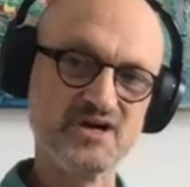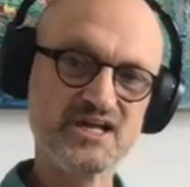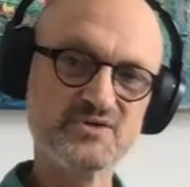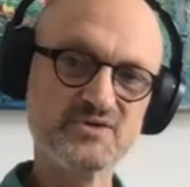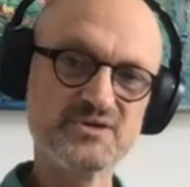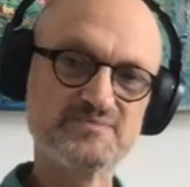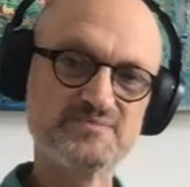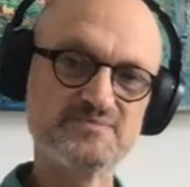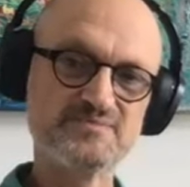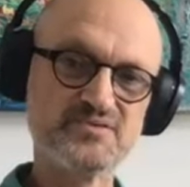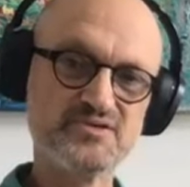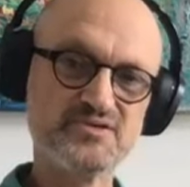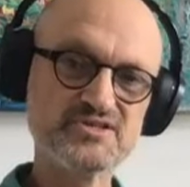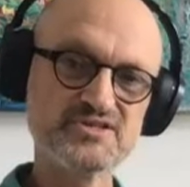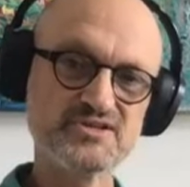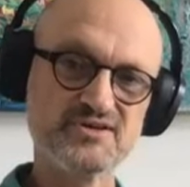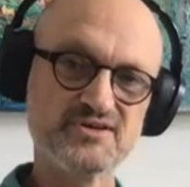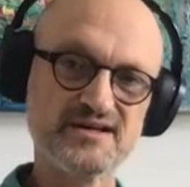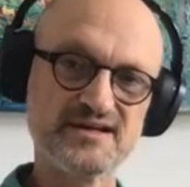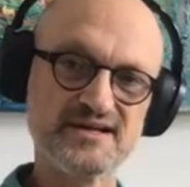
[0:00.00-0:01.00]
Why do we
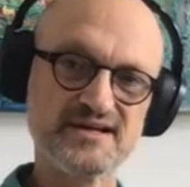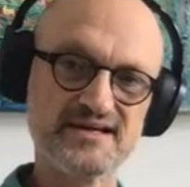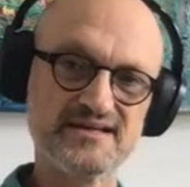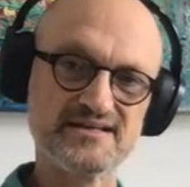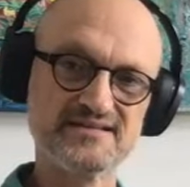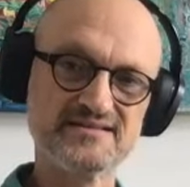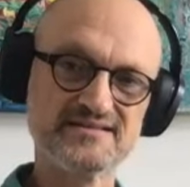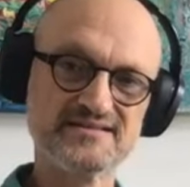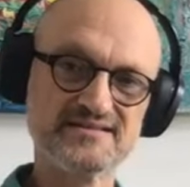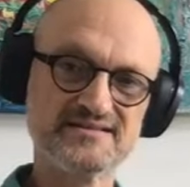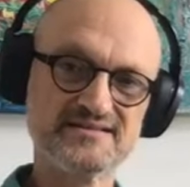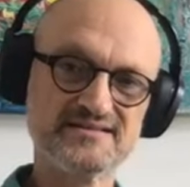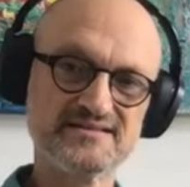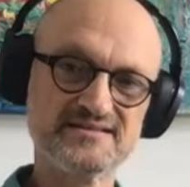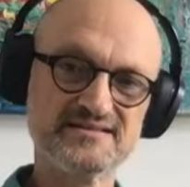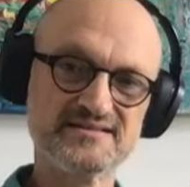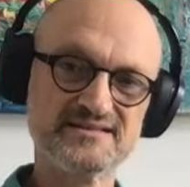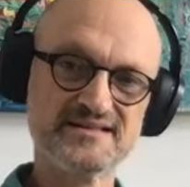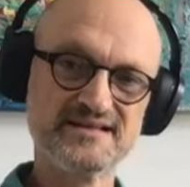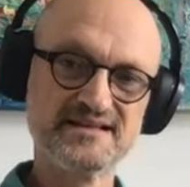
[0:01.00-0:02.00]
push so hard?
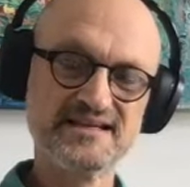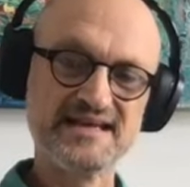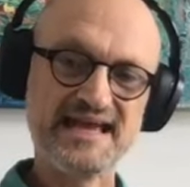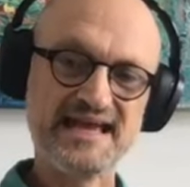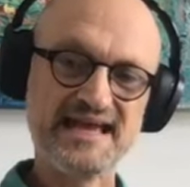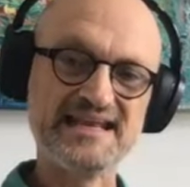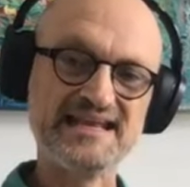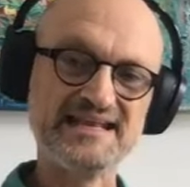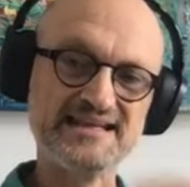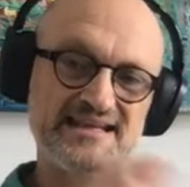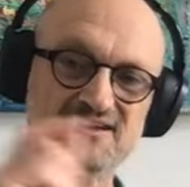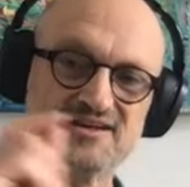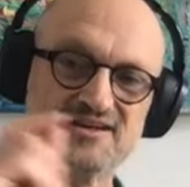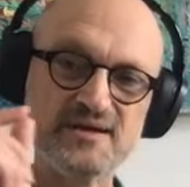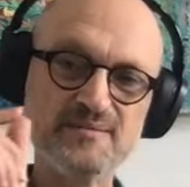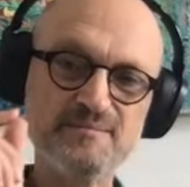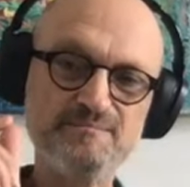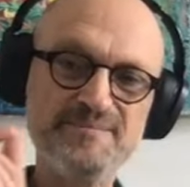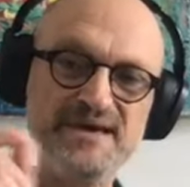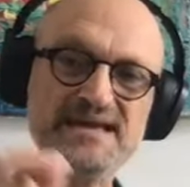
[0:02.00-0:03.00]
And
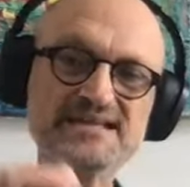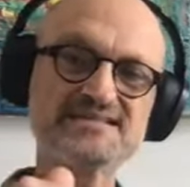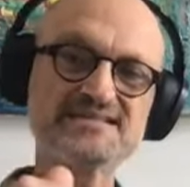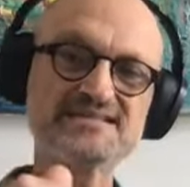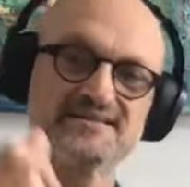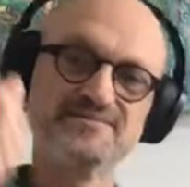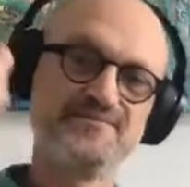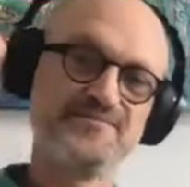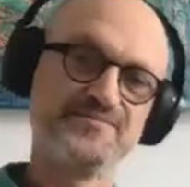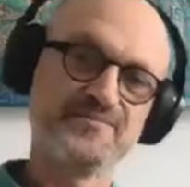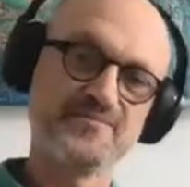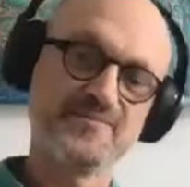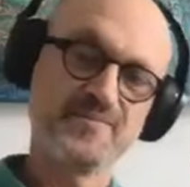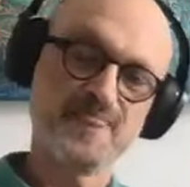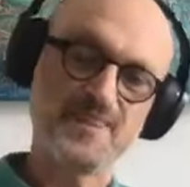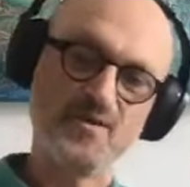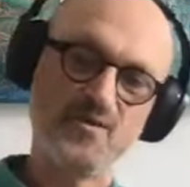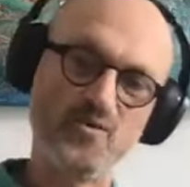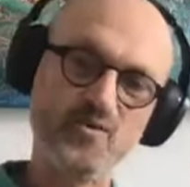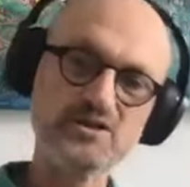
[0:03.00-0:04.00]
you can bet
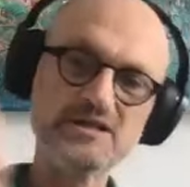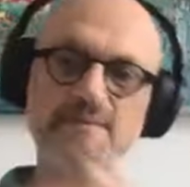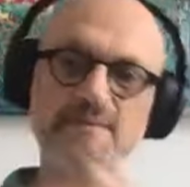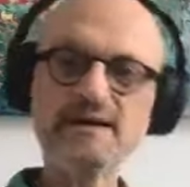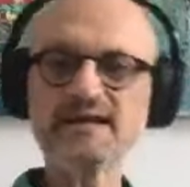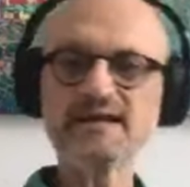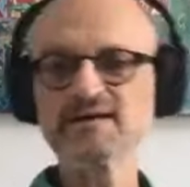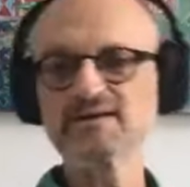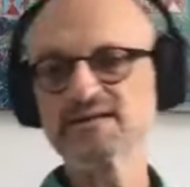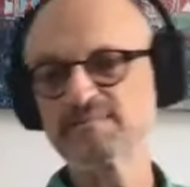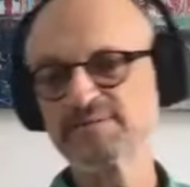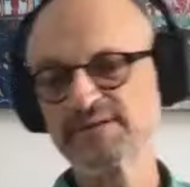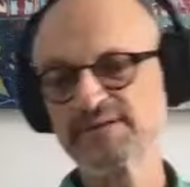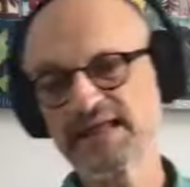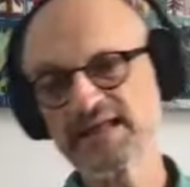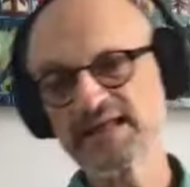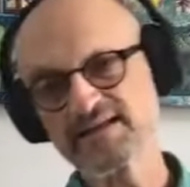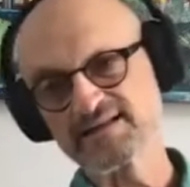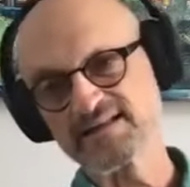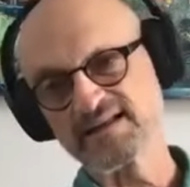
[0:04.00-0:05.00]
all the money on
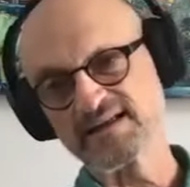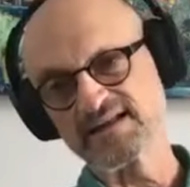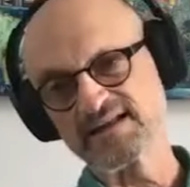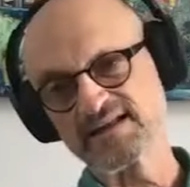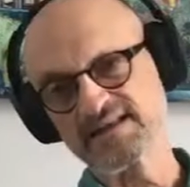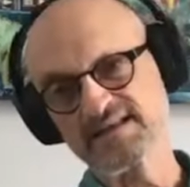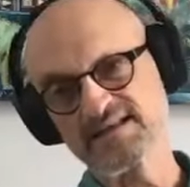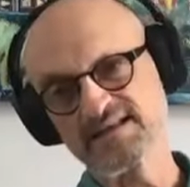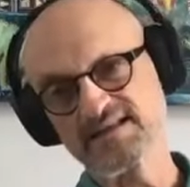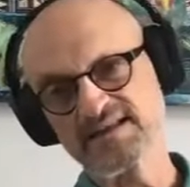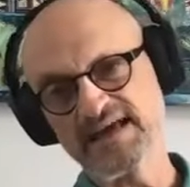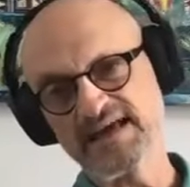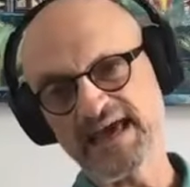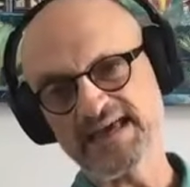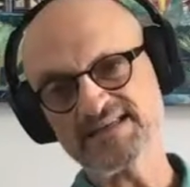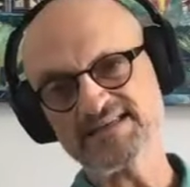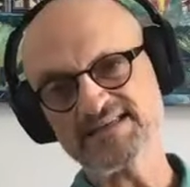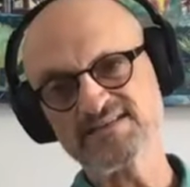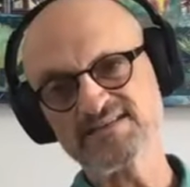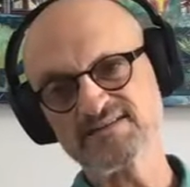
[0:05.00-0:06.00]
the planet that
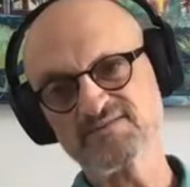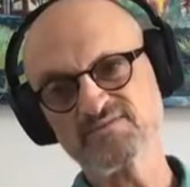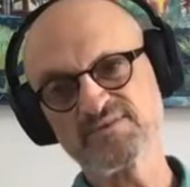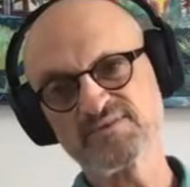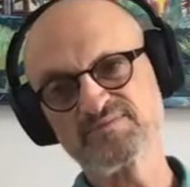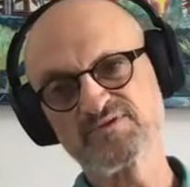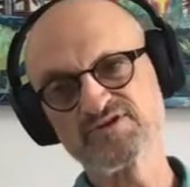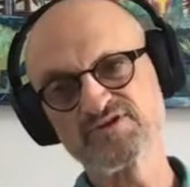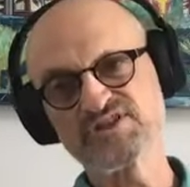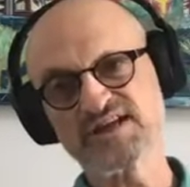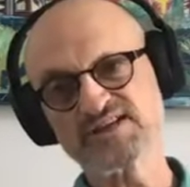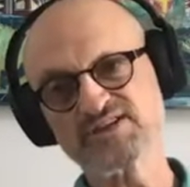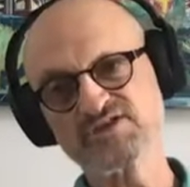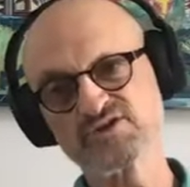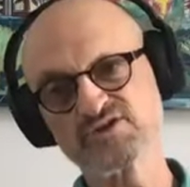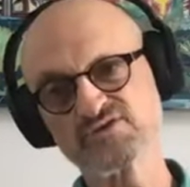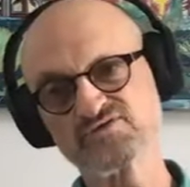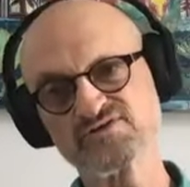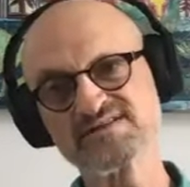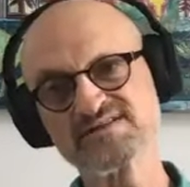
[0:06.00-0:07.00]
as we push
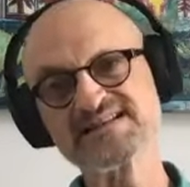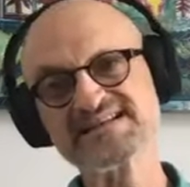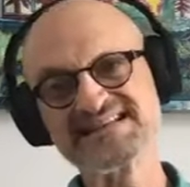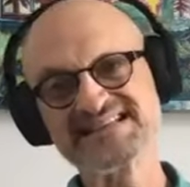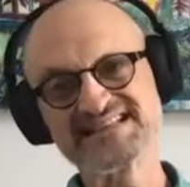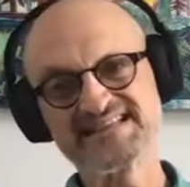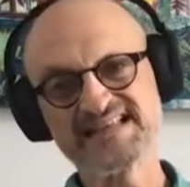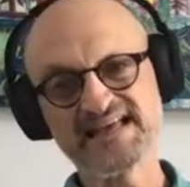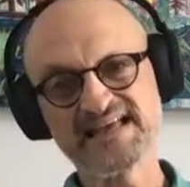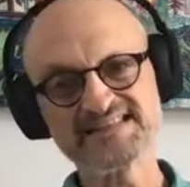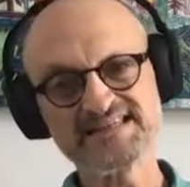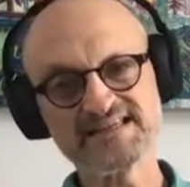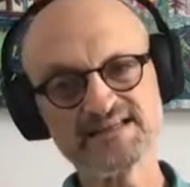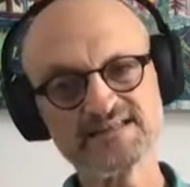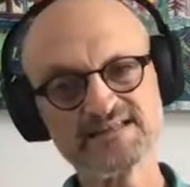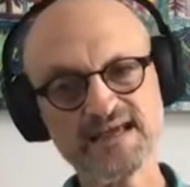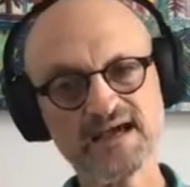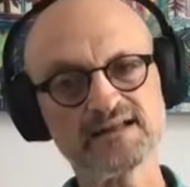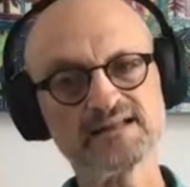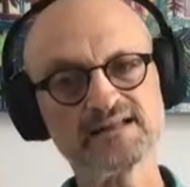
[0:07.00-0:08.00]
our children,
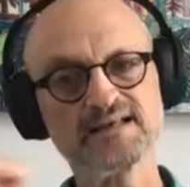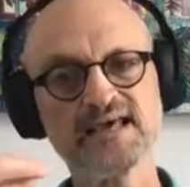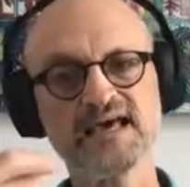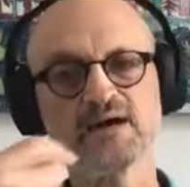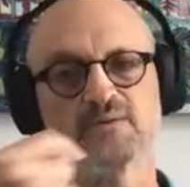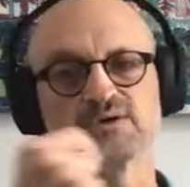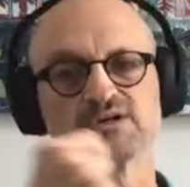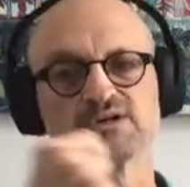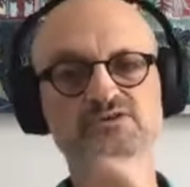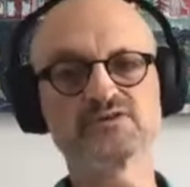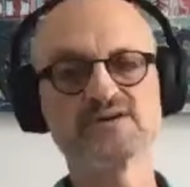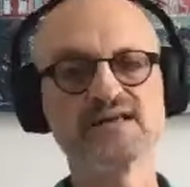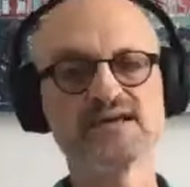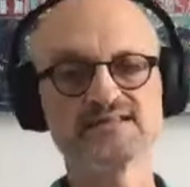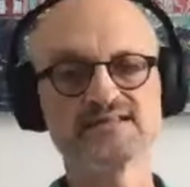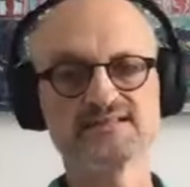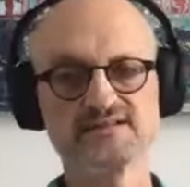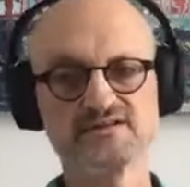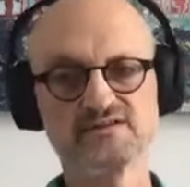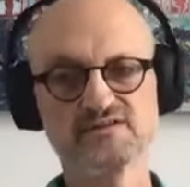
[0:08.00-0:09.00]
that's exactly how we
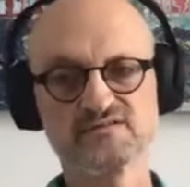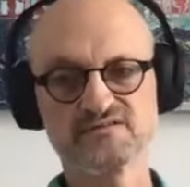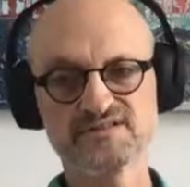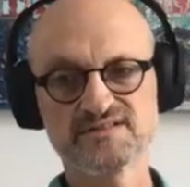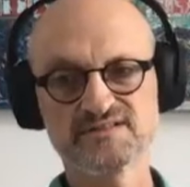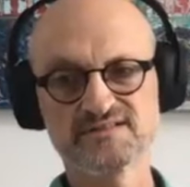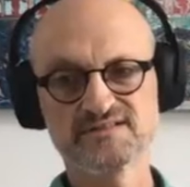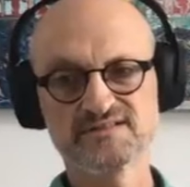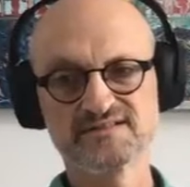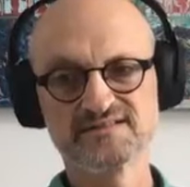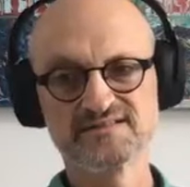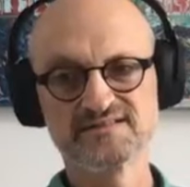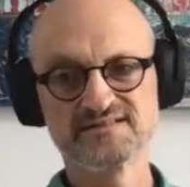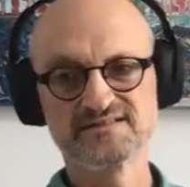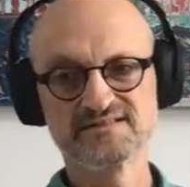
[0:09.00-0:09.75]
treat ourselves.